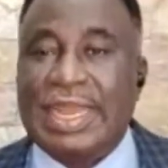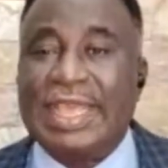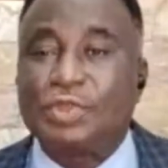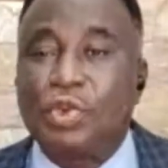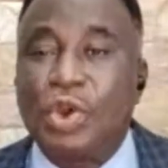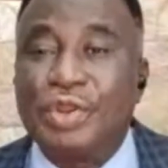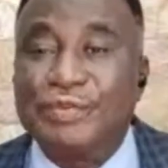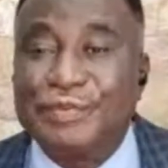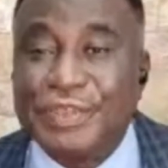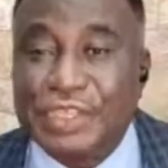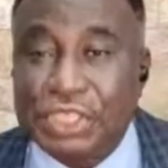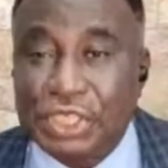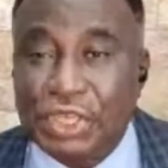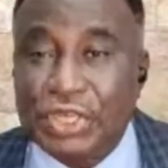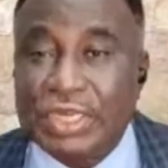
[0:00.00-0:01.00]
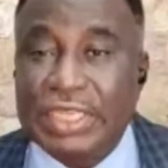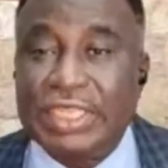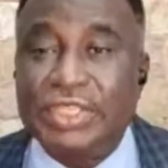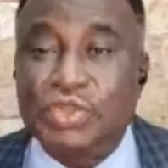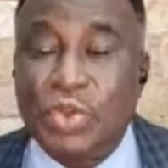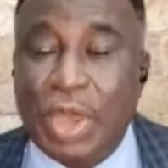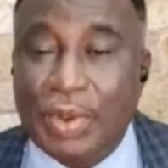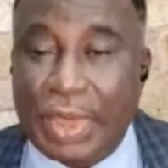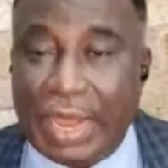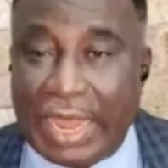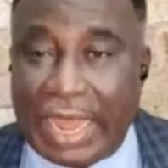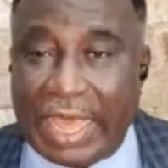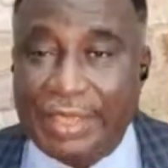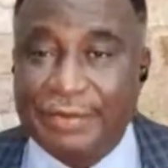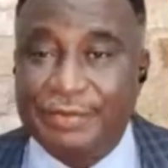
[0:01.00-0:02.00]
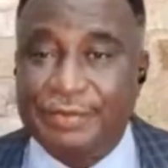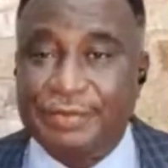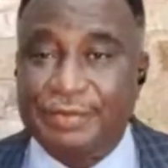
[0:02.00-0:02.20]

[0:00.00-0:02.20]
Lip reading: That's what vision is to our life.